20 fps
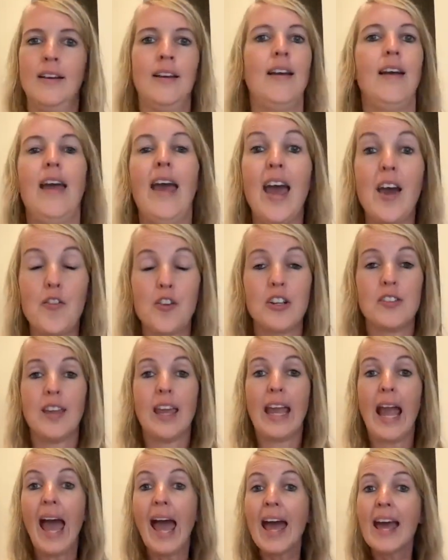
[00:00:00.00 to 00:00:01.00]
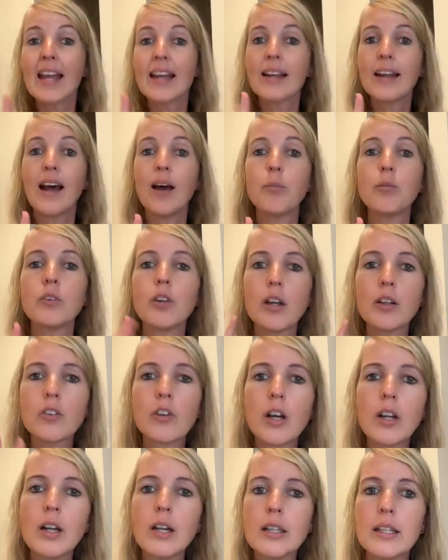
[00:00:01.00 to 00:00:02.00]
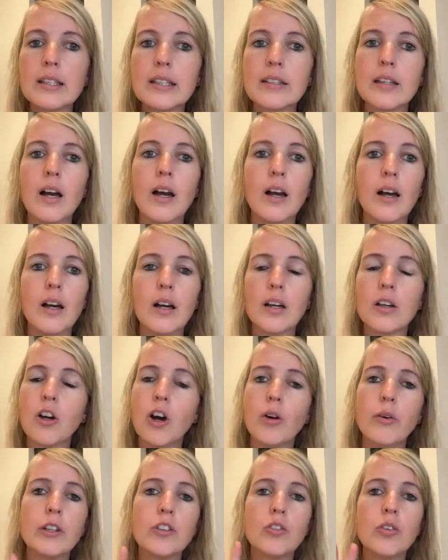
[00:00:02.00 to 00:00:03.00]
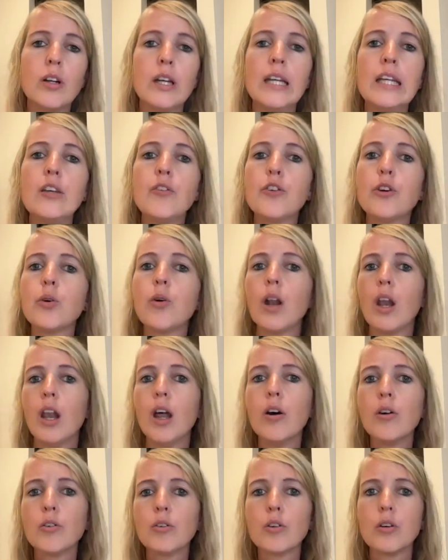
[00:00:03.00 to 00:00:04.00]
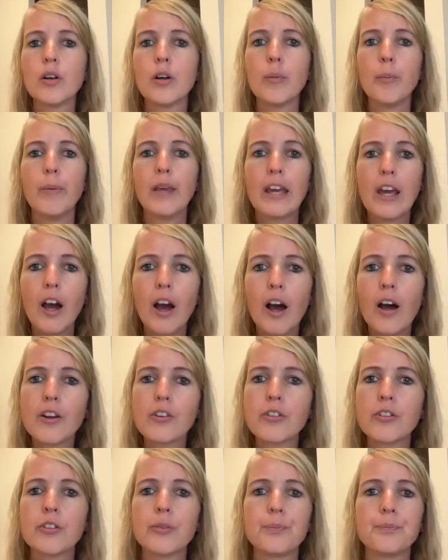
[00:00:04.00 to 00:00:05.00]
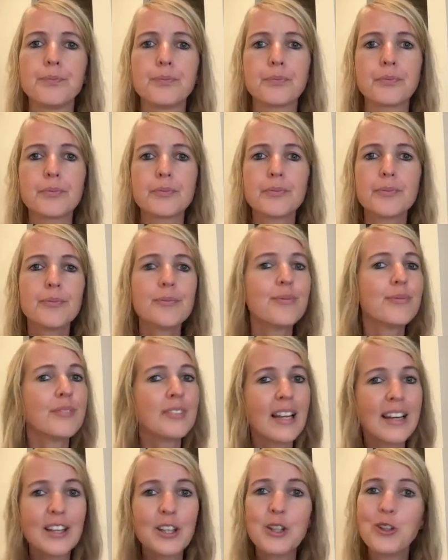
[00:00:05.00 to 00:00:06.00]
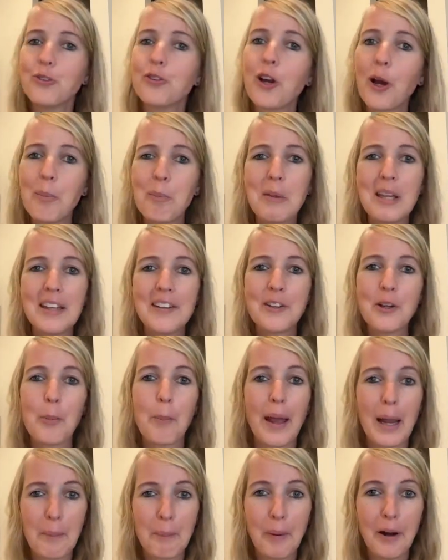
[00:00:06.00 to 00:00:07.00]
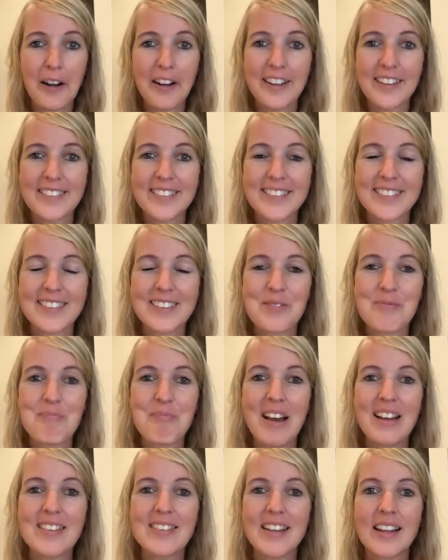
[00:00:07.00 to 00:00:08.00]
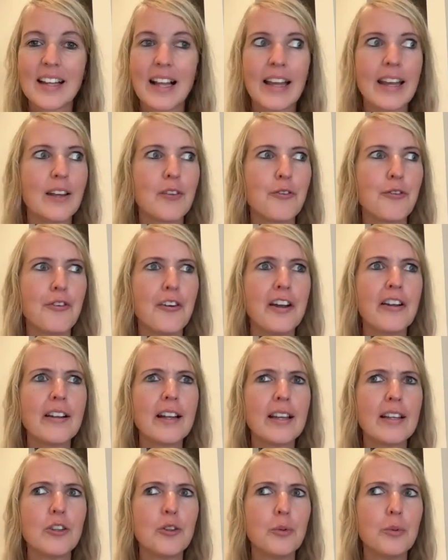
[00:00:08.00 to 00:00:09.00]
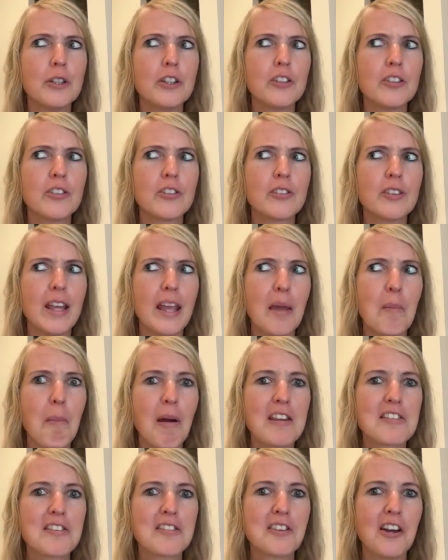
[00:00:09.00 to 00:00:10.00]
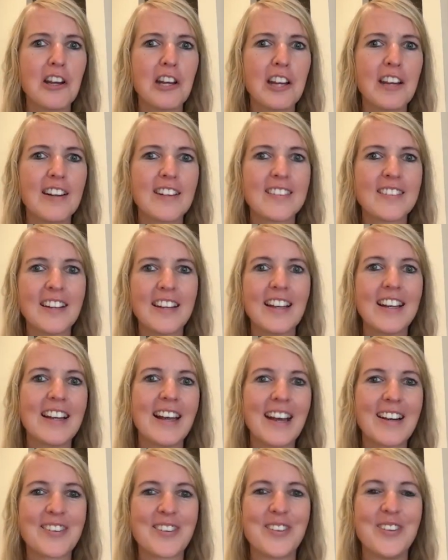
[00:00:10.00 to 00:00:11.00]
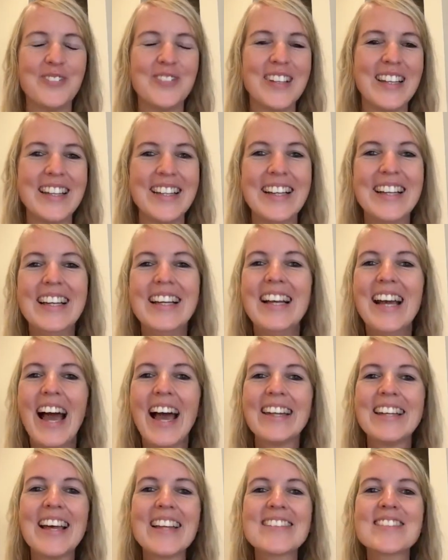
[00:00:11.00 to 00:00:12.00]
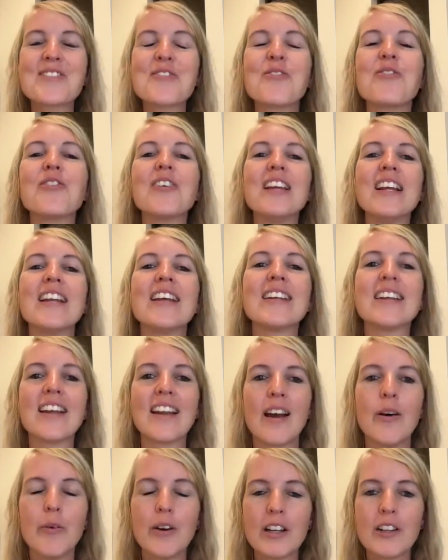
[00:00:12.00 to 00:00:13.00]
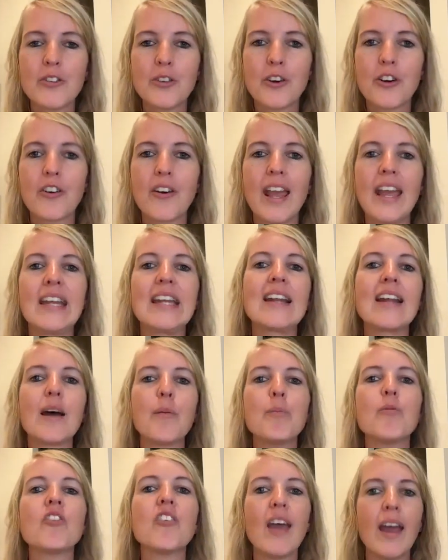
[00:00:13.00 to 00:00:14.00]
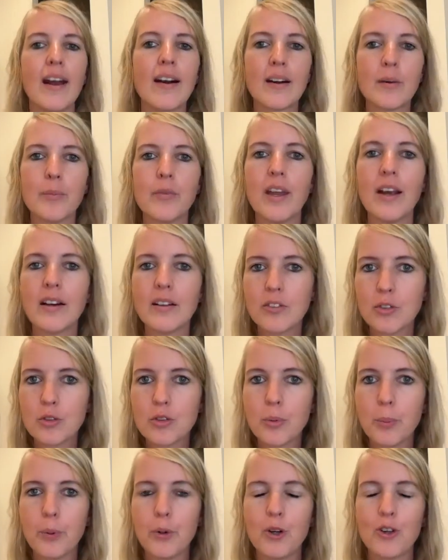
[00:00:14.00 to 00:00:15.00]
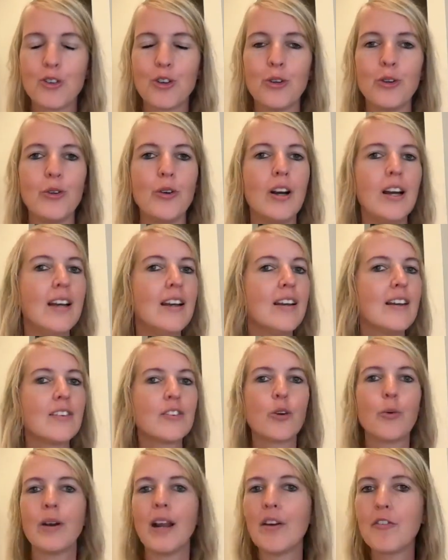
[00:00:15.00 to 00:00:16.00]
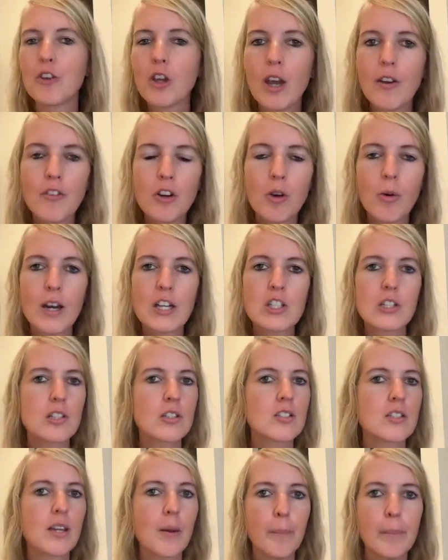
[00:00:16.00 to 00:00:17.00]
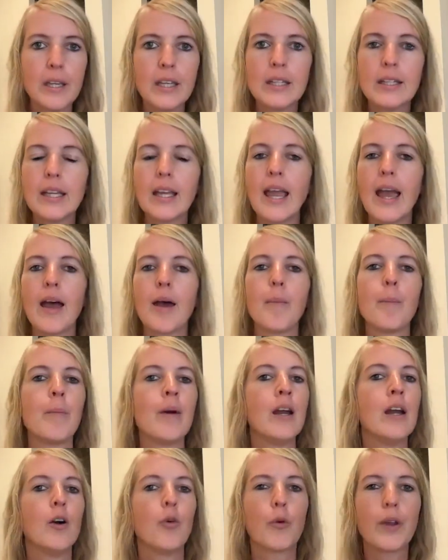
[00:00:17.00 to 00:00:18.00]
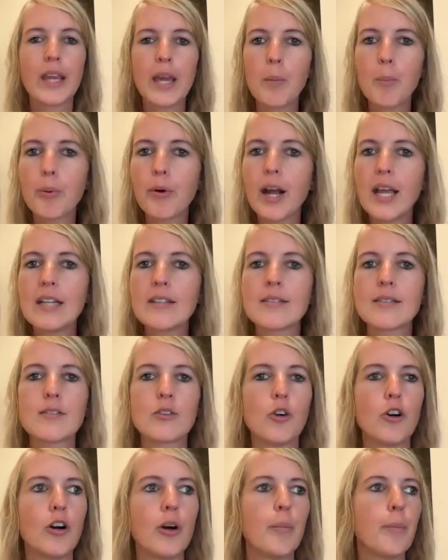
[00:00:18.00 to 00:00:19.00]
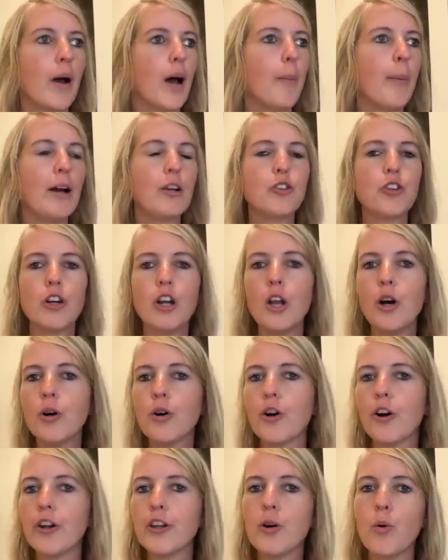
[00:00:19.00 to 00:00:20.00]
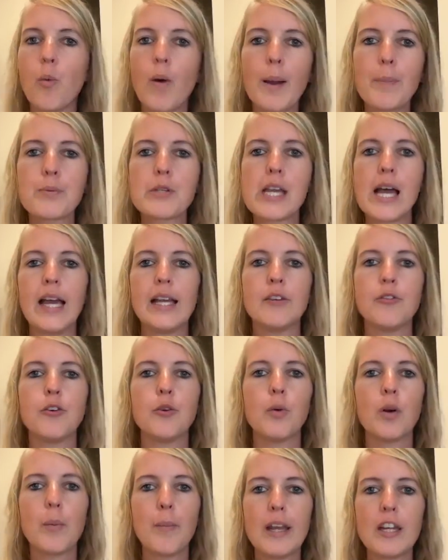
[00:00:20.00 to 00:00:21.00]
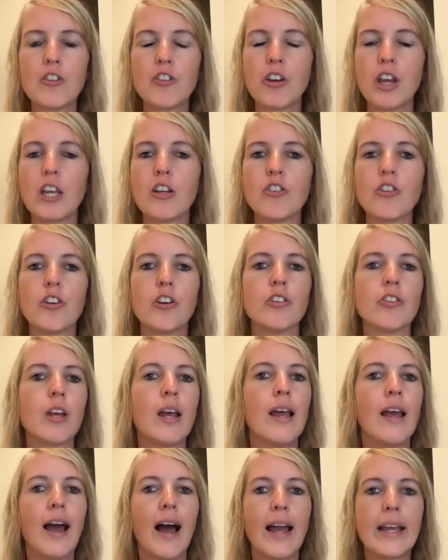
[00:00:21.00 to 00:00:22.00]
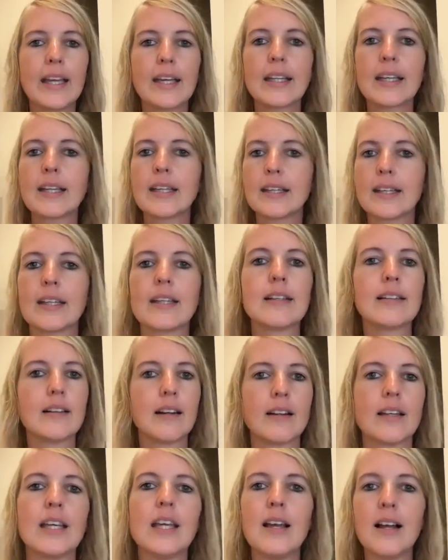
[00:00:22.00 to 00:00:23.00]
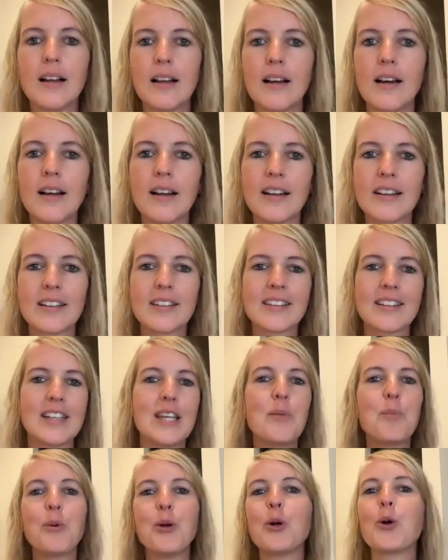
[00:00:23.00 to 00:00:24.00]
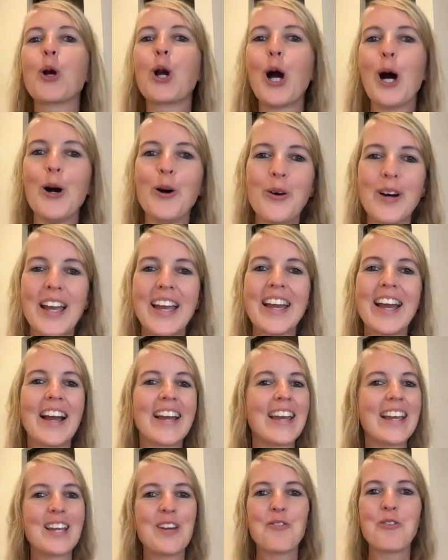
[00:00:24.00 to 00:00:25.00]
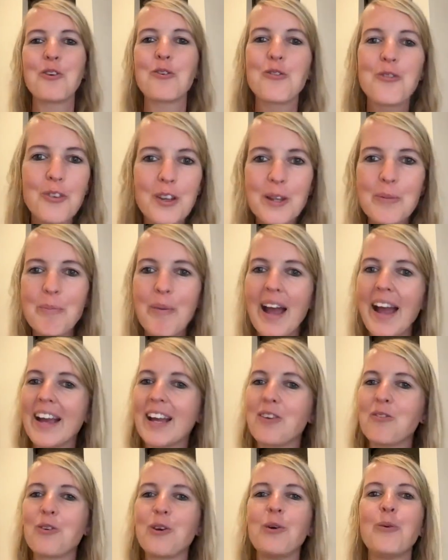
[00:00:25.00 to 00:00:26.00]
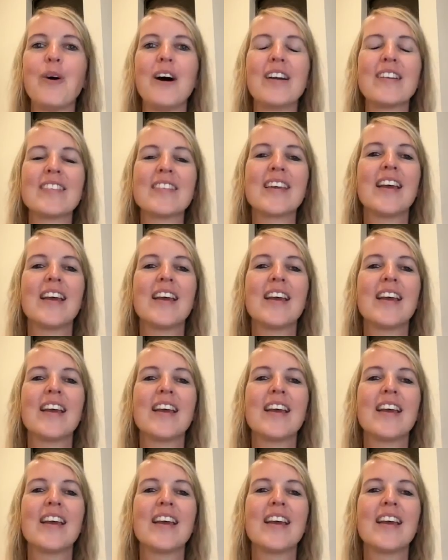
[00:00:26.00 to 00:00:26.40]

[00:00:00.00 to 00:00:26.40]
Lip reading: everything. And I'm not going to leave you alone because you've got me in your back pocket. Mel said, like, it felt like you were just in my study, sitting next to me. And that's the feeling that I wanted to create, that I'm there to support you. So whenever you have a question, send me a DM. We can brainstorm about your logo, your website. If you want to make changes, I can keep you going. I can give you feedback if you want.